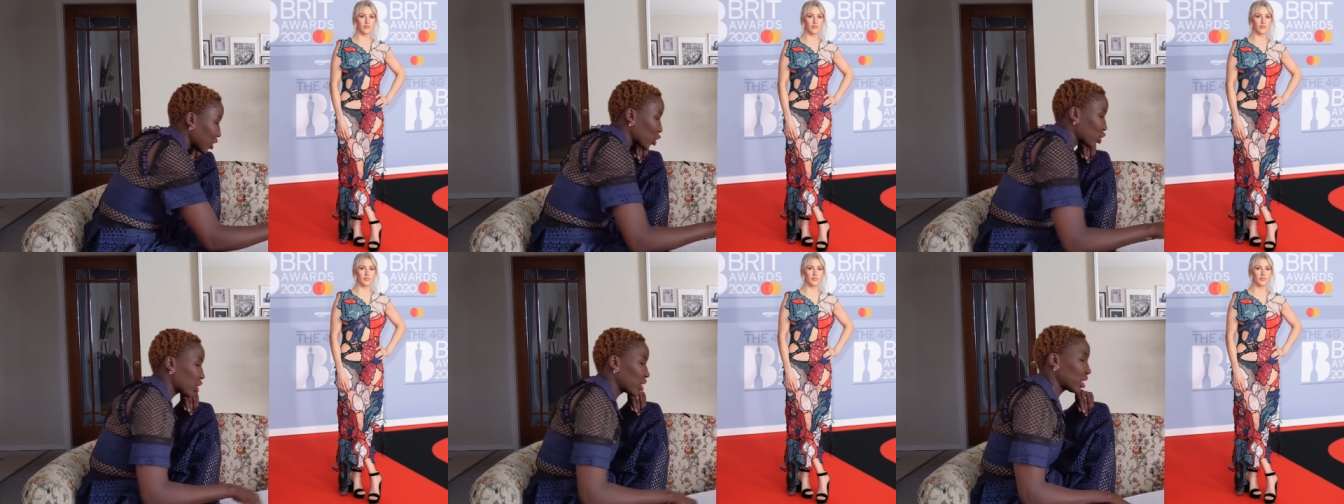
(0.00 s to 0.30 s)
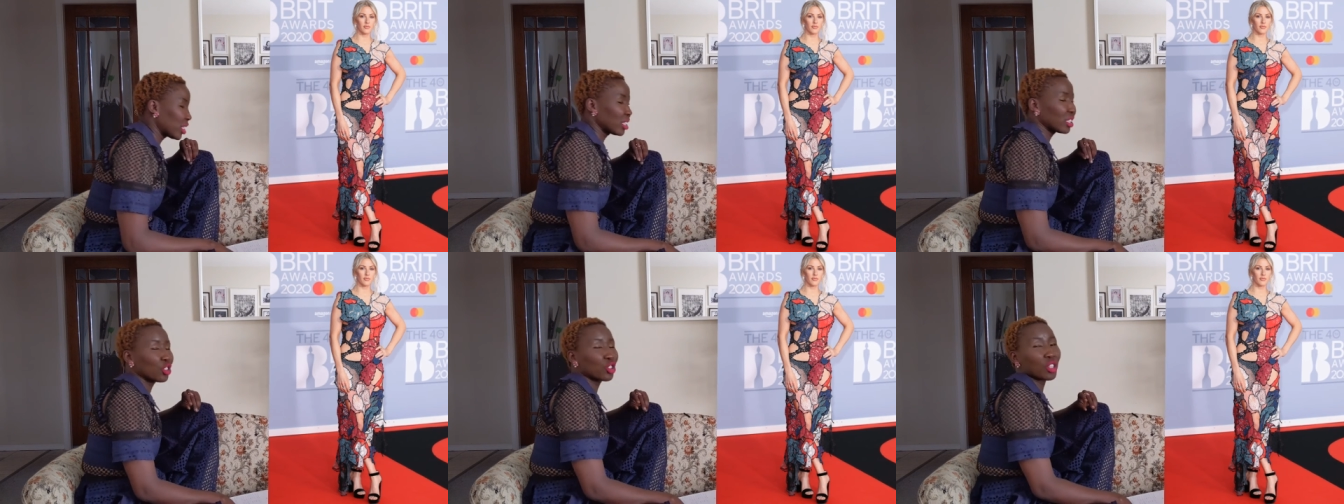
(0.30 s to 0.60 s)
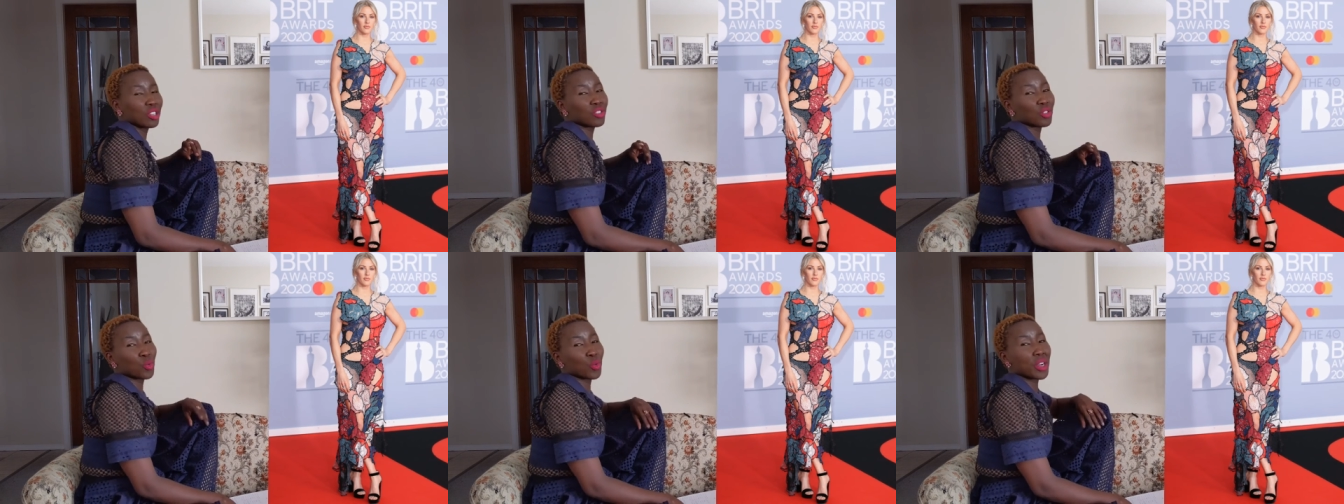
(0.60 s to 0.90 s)
she
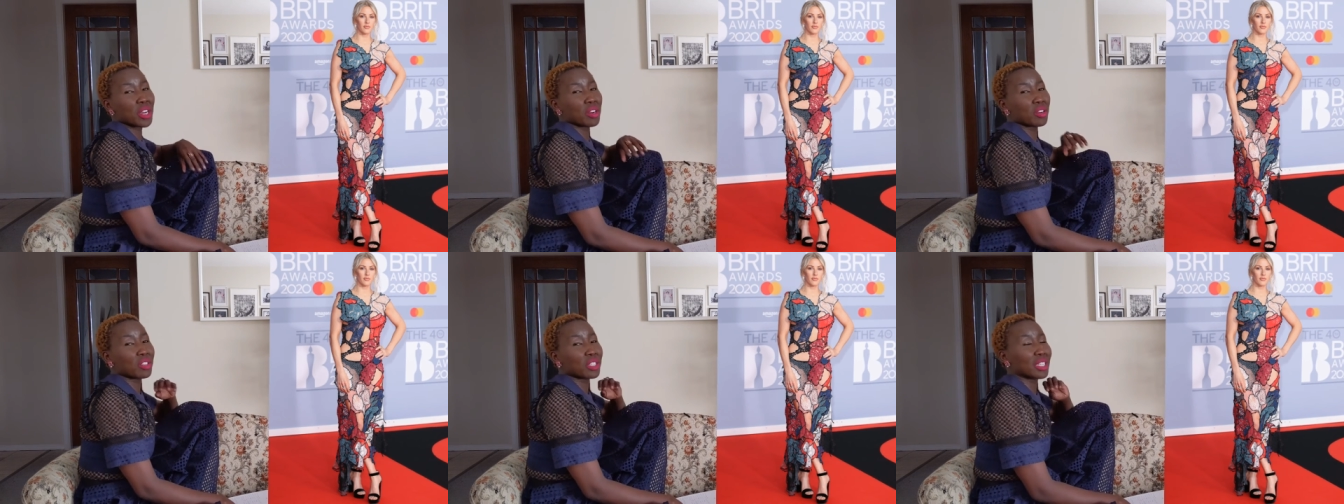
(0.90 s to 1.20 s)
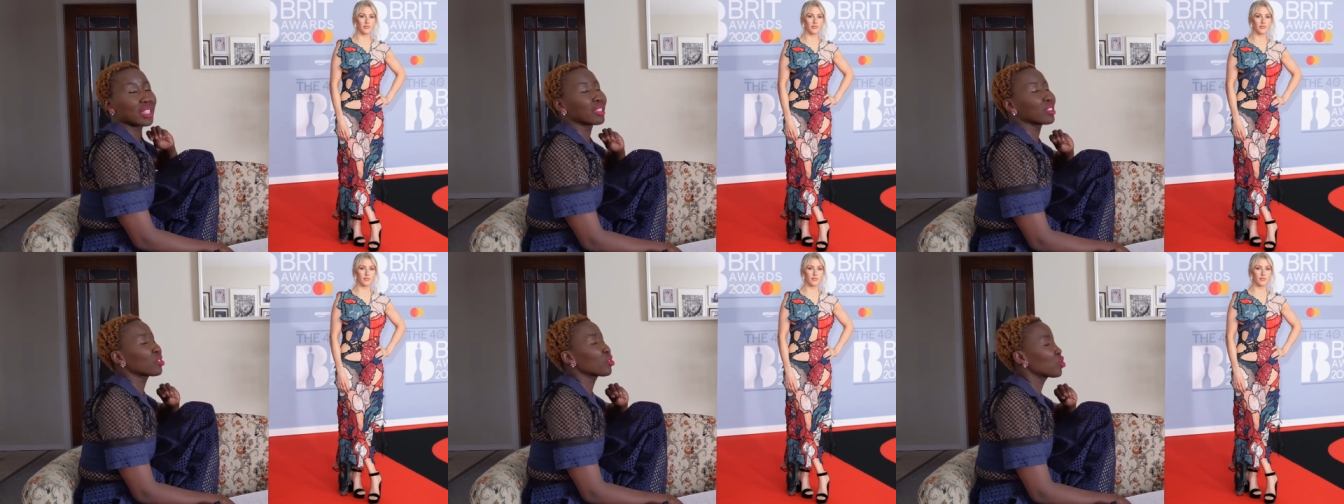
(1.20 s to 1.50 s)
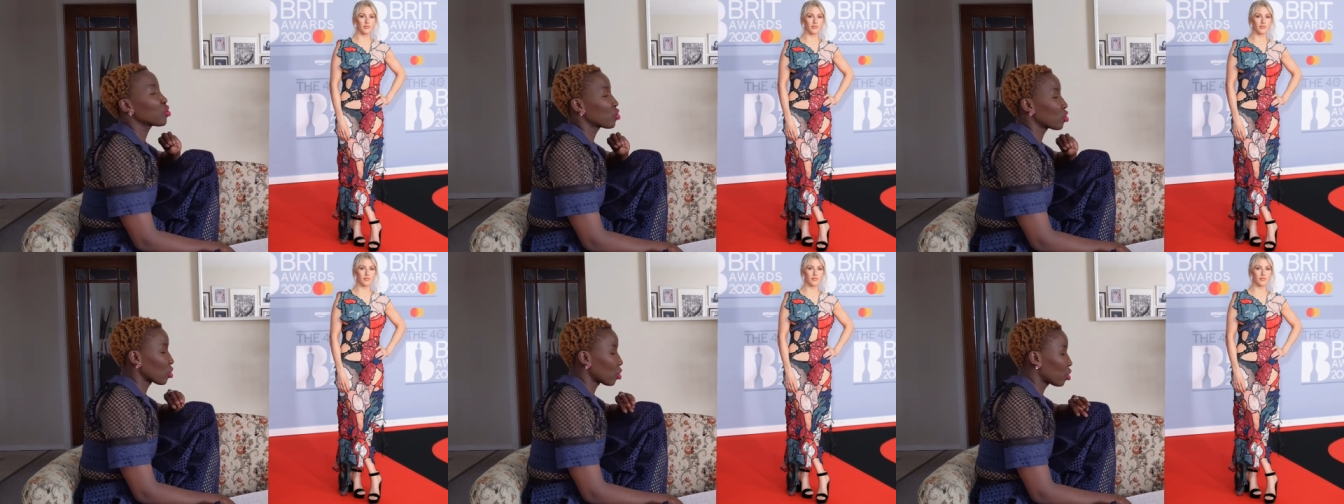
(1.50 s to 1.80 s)
just wears it
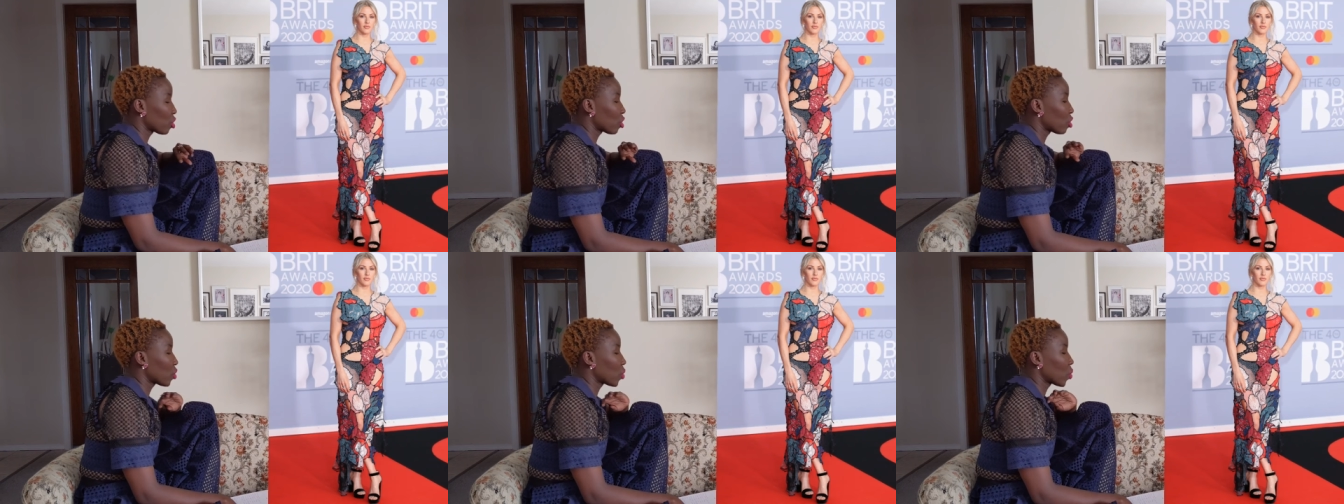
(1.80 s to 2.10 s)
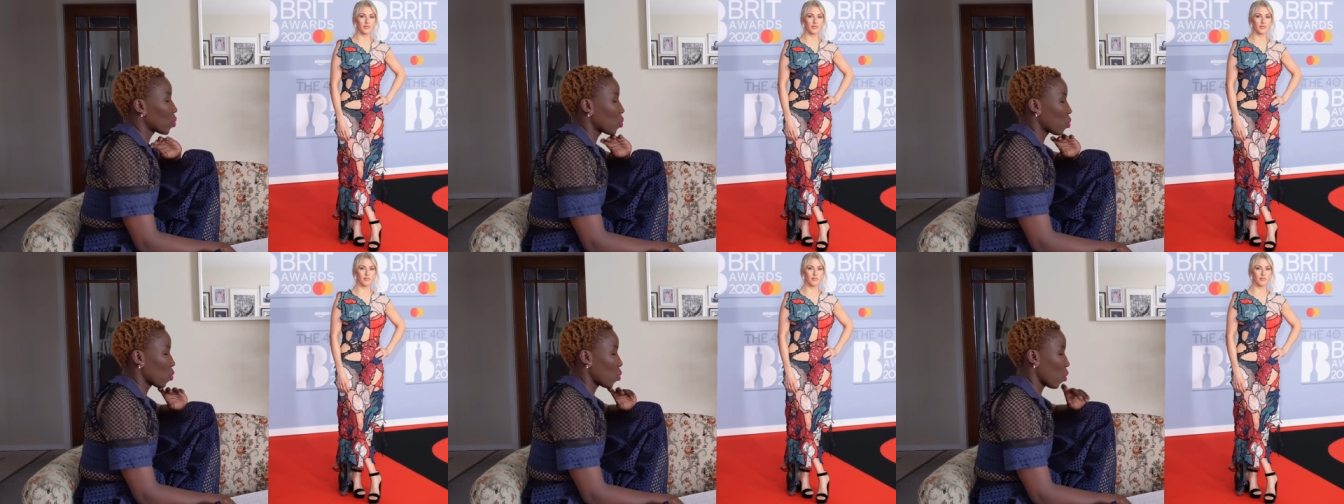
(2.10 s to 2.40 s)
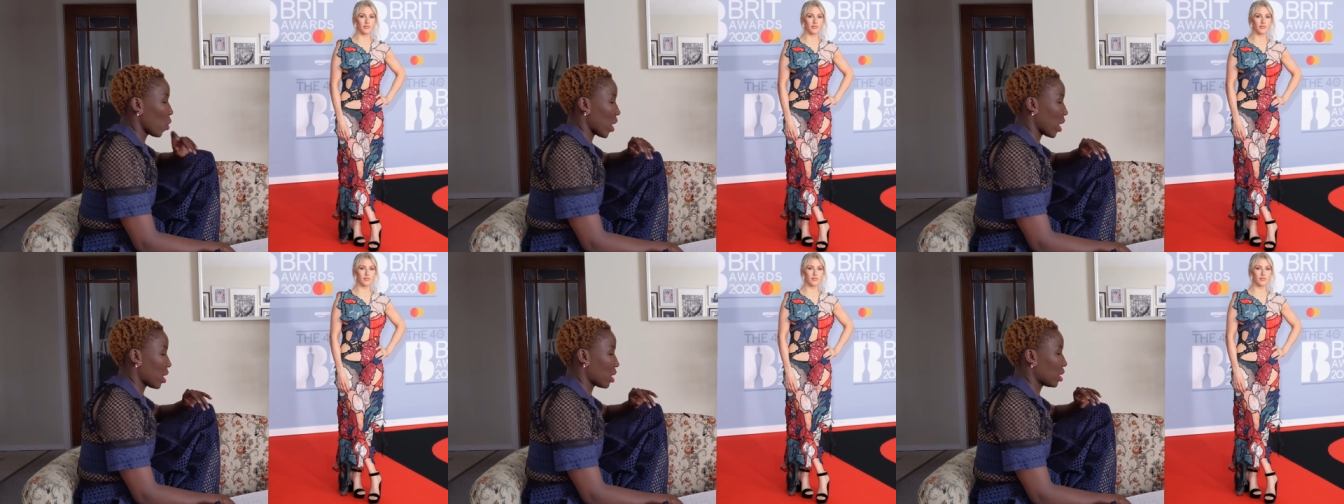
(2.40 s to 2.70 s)
so
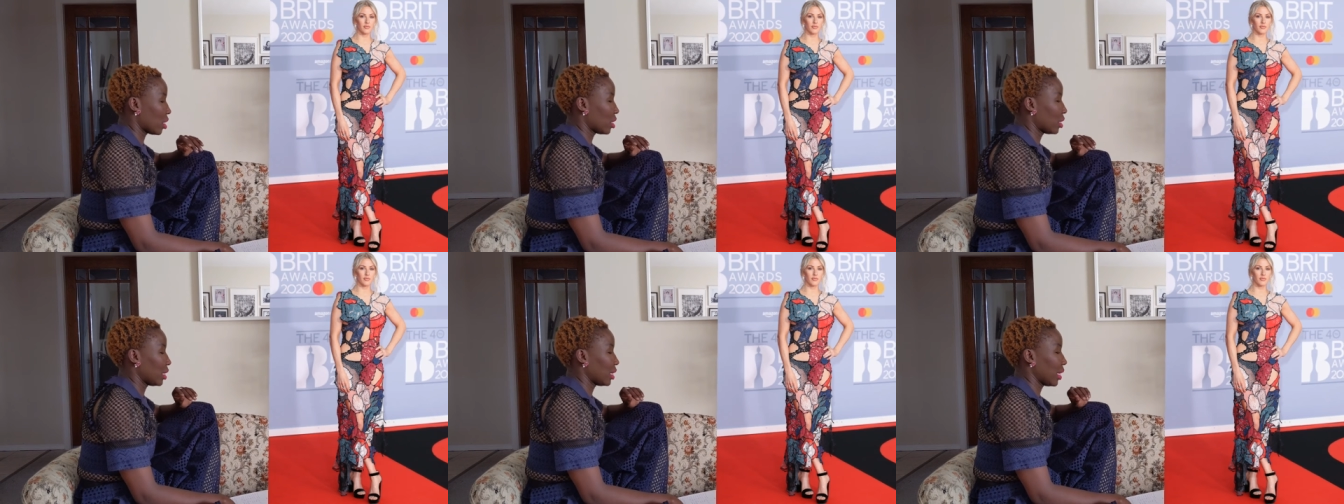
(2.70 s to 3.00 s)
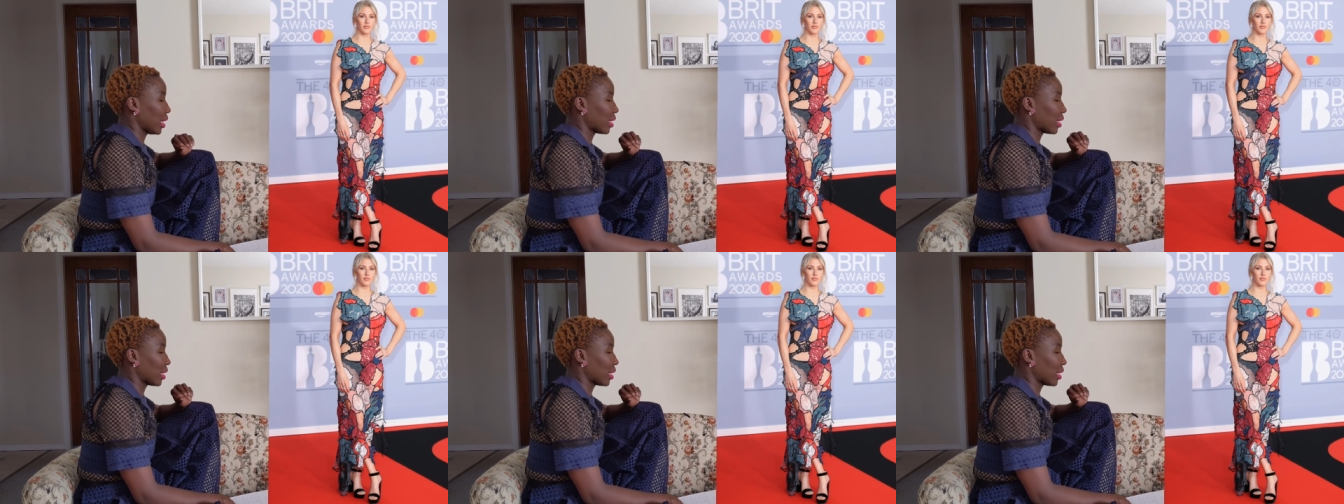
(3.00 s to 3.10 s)
well.